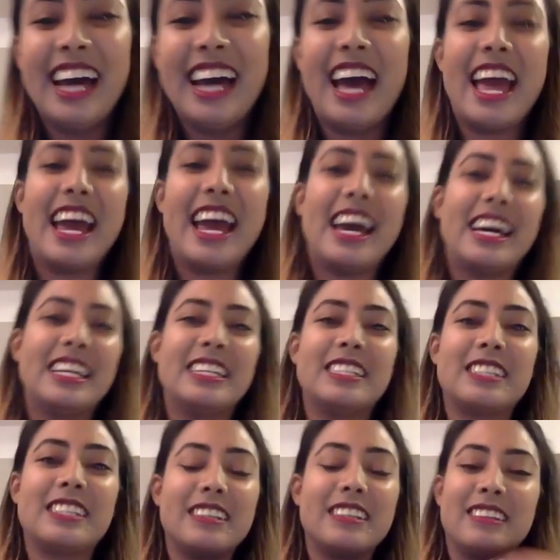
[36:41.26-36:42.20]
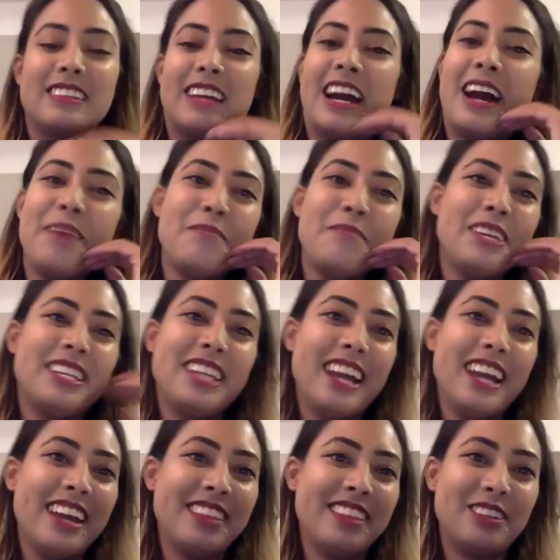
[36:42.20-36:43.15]
And I mean,
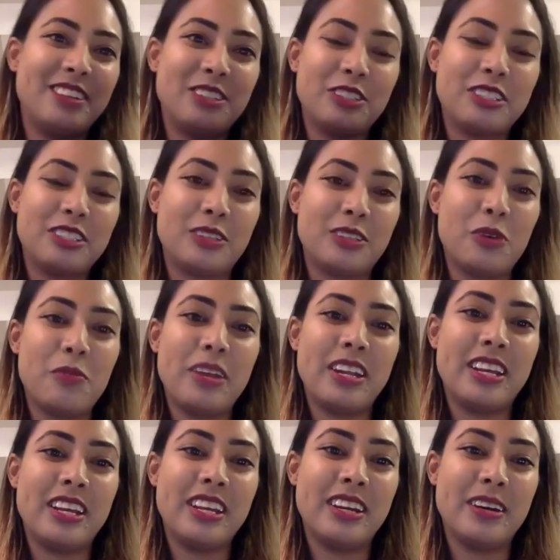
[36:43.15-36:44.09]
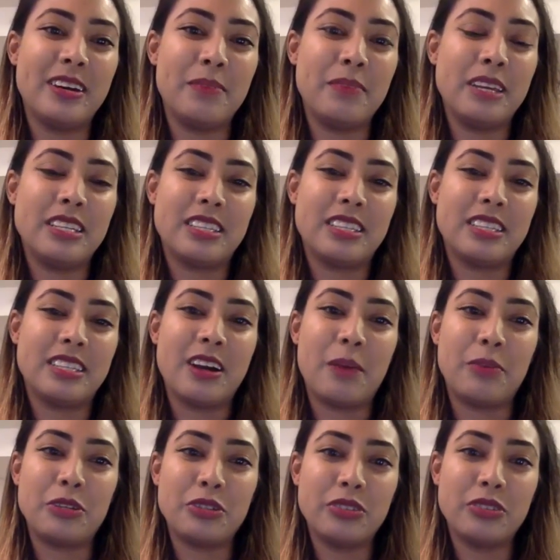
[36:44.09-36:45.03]
yeah, there's just so many amazing
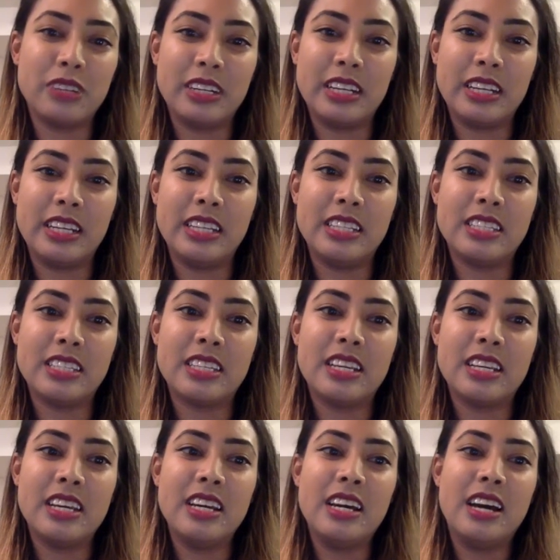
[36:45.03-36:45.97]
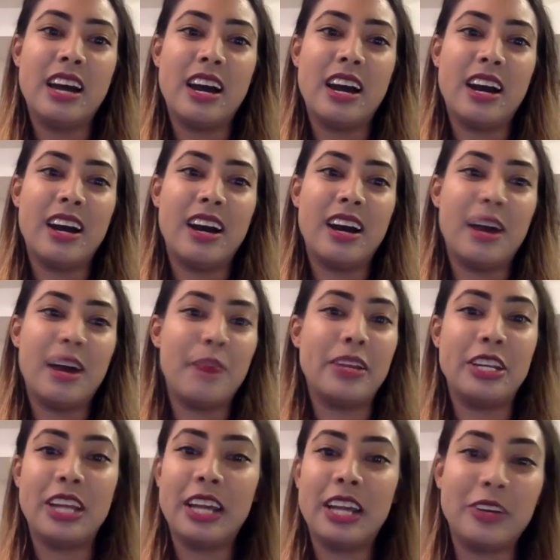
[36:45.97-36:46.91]
opportunities. Uh, I
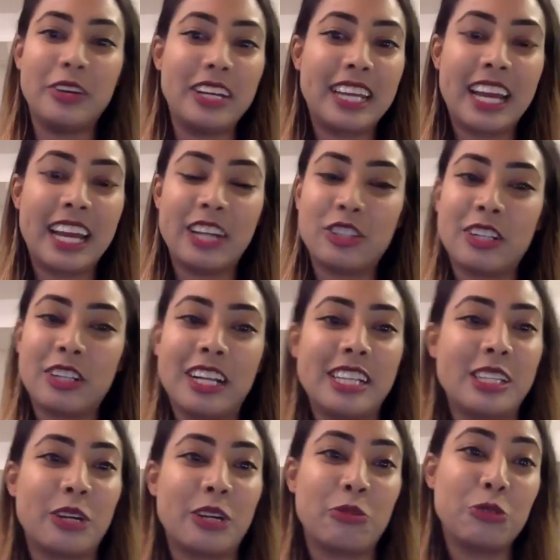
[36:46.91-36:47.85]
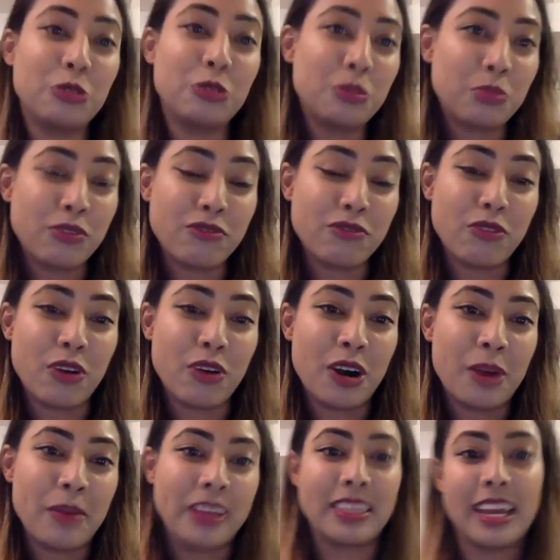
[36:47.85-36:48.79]
mean, yeah, you can catch classic roots
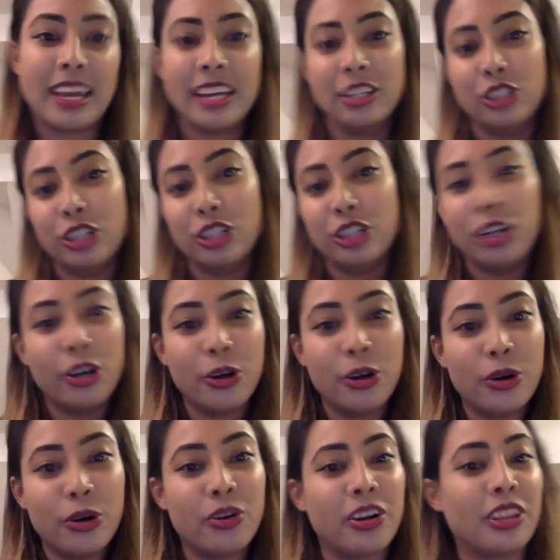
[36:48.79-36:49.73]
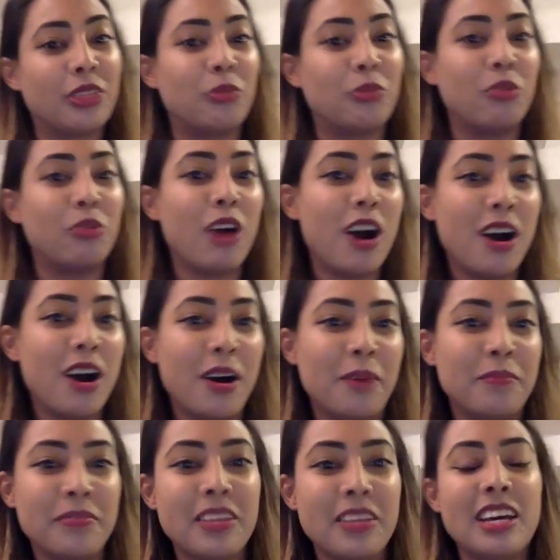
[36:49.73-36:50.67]
perform at the AGO or at the
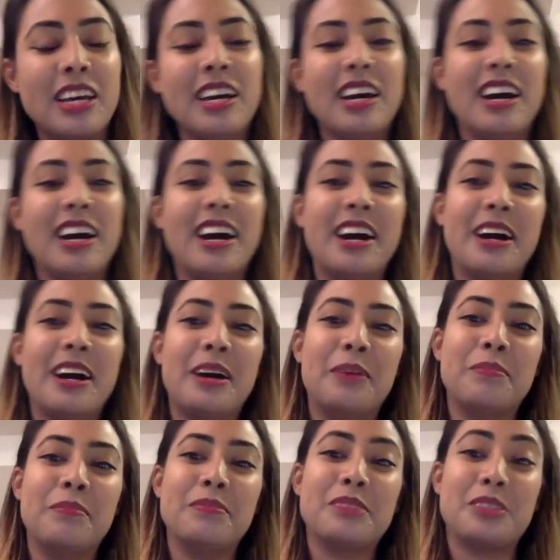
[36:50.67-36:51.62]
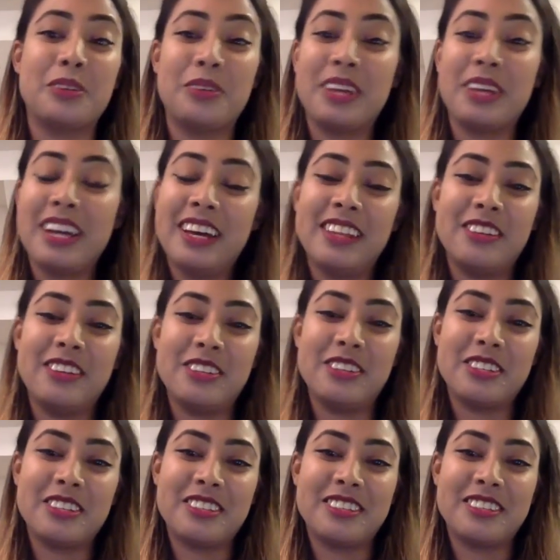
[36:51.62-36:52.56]
ROM. Um, so yeah,
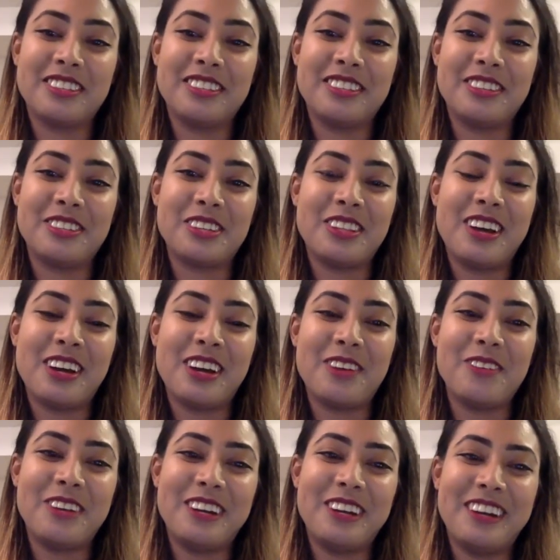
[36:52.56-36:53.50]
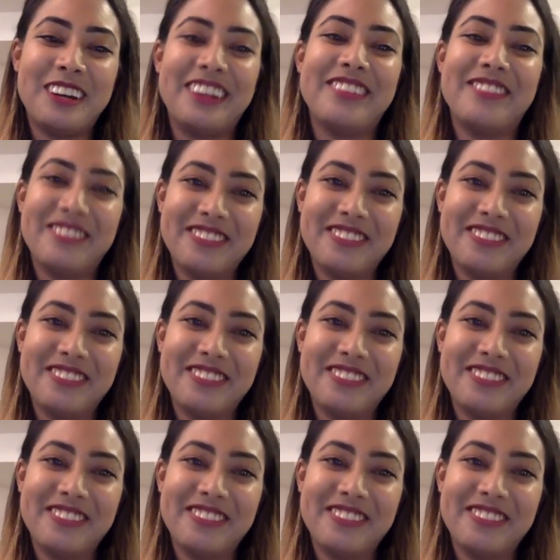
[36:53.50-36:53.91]
there's there's a lot going on.